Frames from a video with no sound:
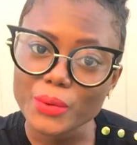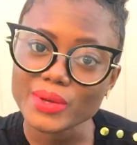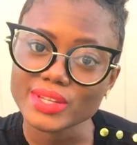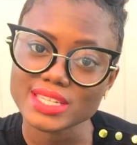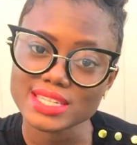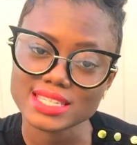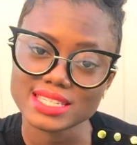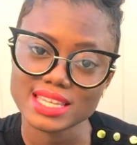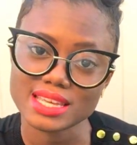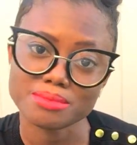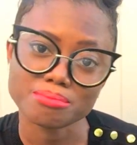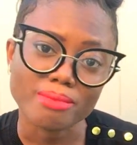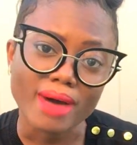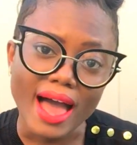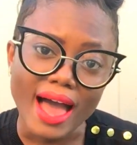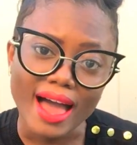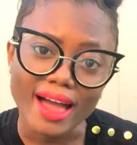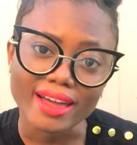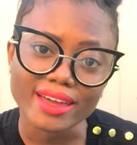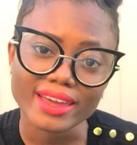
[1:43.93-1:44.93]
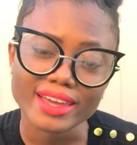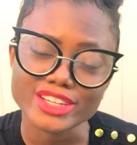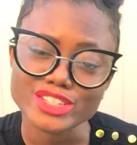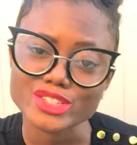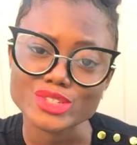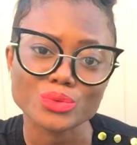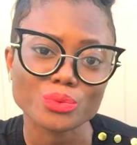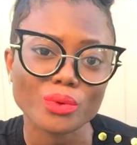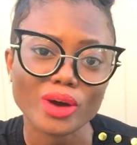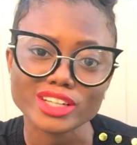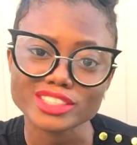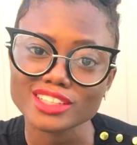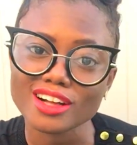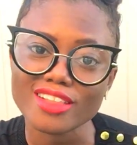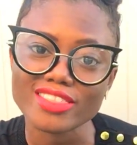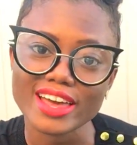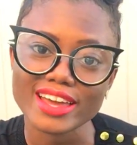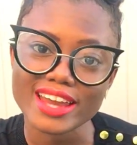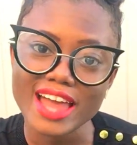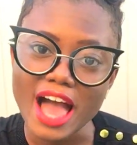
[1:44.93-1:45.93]
going to sit back and just watch
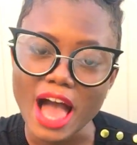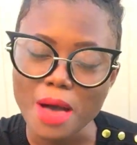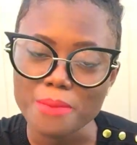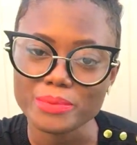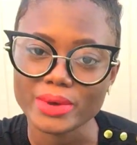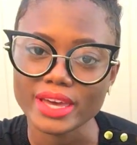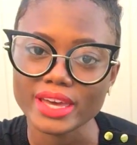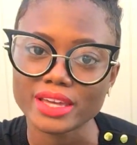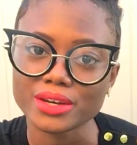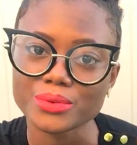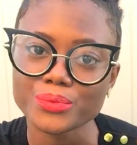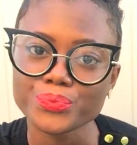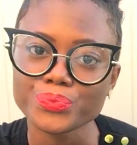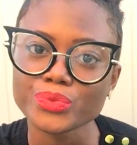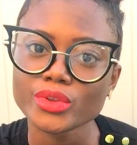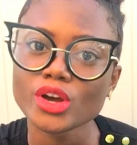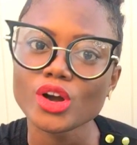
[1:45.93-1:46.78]
all that happen,